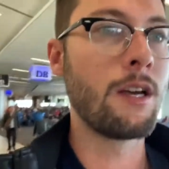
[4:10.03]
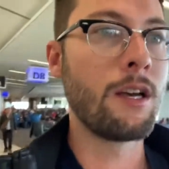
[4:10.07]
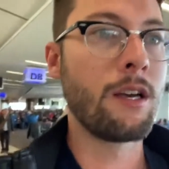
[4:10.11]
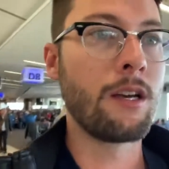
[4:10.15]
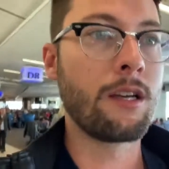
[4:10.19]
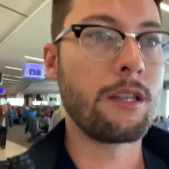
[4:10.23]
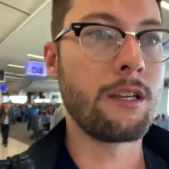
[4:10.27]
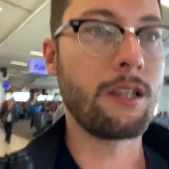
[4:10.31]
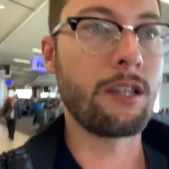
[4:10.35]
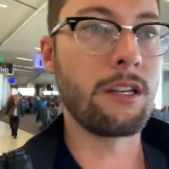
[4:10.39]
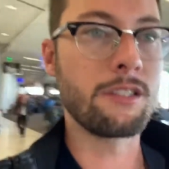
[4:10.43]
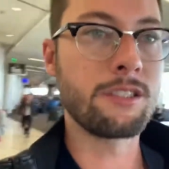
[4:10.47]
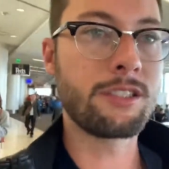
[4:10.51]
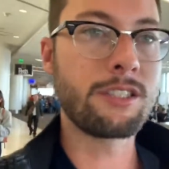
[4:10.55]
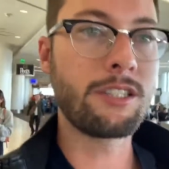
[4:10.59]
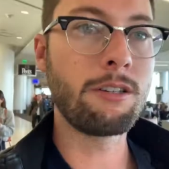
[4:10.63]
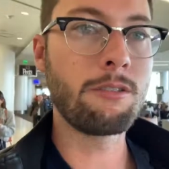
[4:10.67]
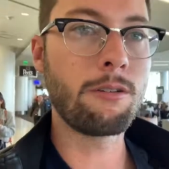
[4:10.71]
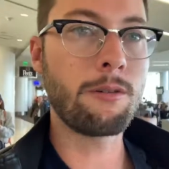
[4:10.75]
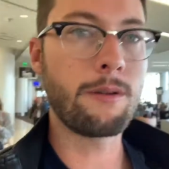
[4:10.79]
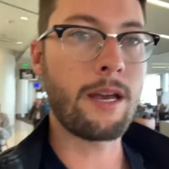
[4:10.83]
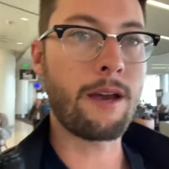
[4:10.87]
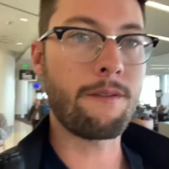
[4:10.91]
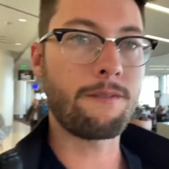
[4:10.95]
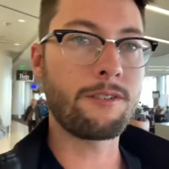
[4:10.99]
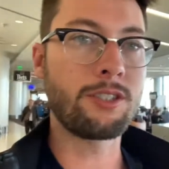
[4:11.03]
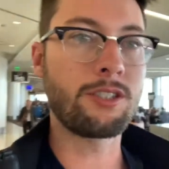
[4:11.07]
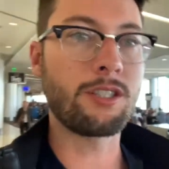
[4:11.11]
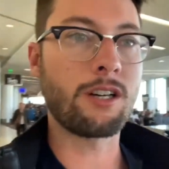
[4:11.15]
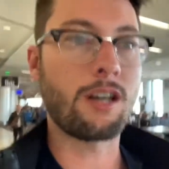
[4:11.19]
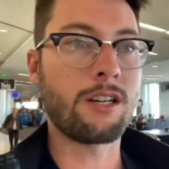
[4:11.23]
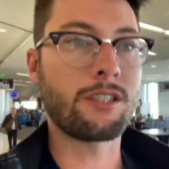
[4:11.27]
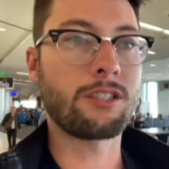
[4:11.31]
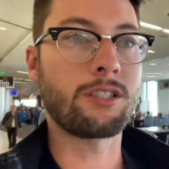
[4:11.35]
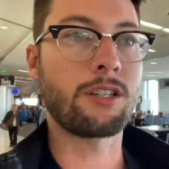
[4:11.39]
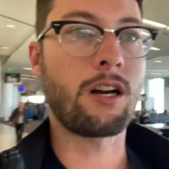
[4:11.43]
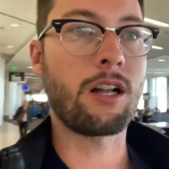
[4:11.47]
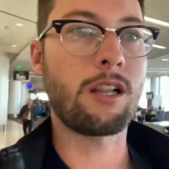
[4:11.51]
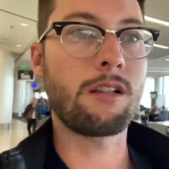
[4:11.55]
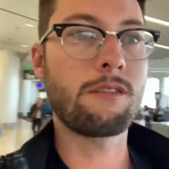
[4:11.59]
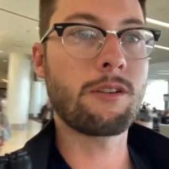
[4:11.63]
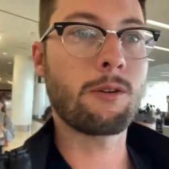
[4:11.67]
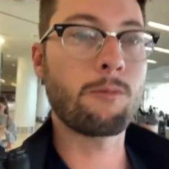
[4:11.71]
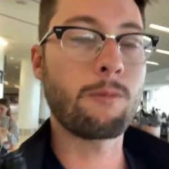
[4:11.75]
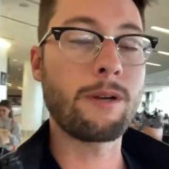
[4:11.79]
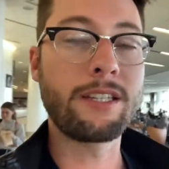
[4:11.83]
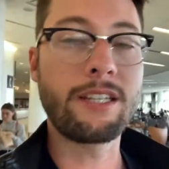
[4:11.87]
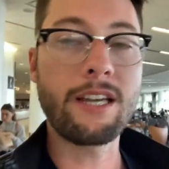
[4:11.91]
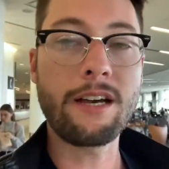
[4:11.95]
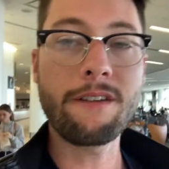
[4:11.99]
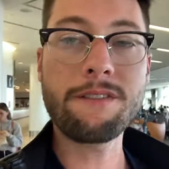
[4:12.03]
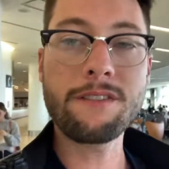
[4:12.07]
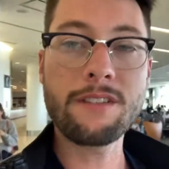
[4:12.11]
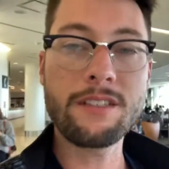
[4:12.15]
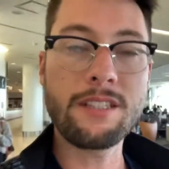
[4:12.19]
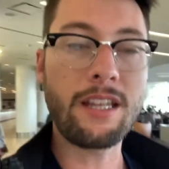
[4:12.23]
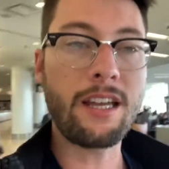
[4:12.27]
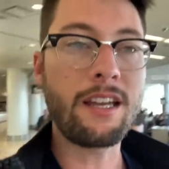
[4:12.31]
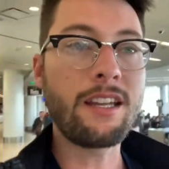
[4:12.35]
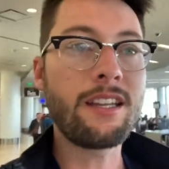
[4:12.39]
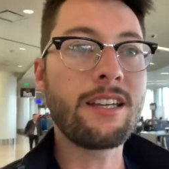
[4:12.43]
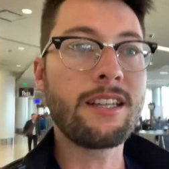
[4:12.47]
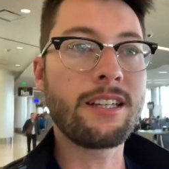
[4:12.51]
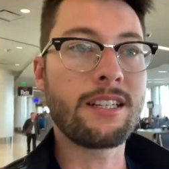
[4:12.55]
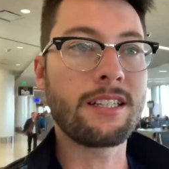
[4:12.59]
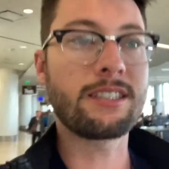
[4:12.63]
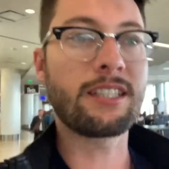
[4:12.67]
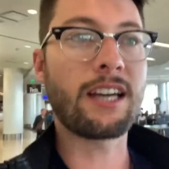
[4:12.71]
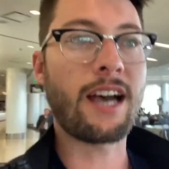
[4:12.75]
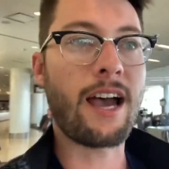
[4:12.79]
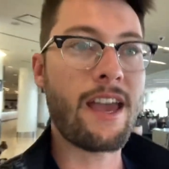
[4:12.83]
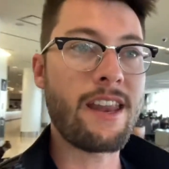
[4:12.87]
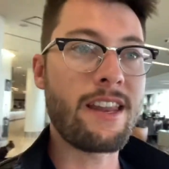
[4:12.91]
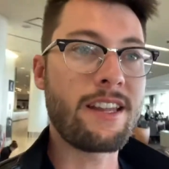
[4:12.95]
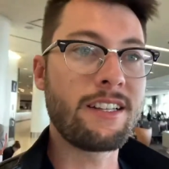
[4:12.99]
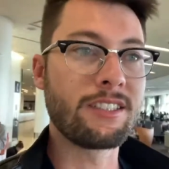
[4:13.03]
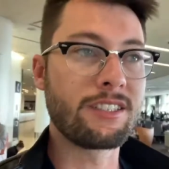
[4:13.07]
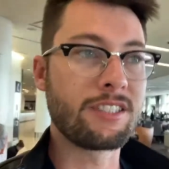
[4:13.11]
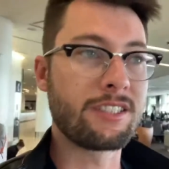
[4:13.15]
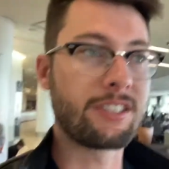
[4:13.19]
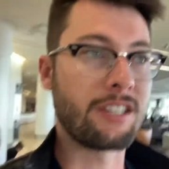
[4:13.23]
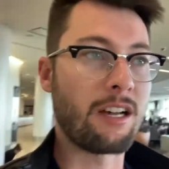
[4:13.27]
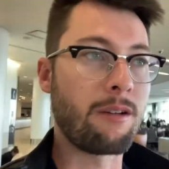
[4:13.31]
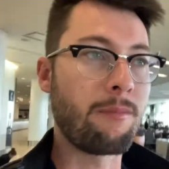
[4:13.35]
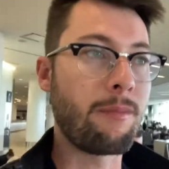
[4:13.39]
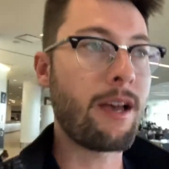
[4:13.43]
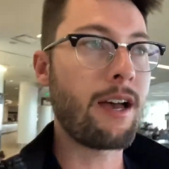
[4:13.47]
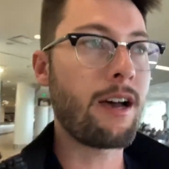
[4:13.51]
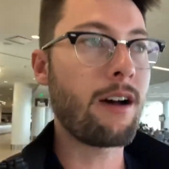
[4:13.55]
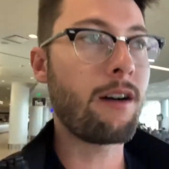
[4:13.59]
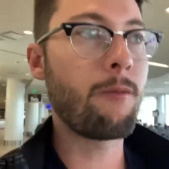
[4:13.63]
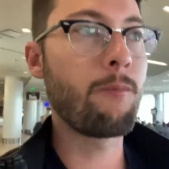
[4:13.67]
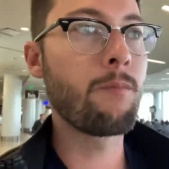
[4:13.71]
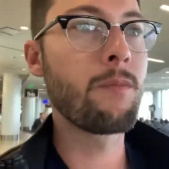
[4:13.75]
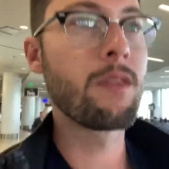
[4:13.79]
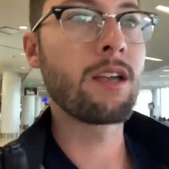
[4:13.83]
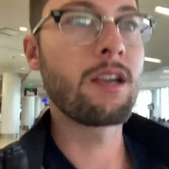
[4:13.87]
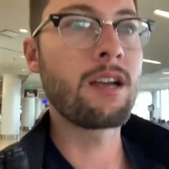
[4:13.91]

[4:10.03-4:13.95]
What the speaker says: you know, see what we have in Josh Oliver. We definitely need to get a tight end somehow.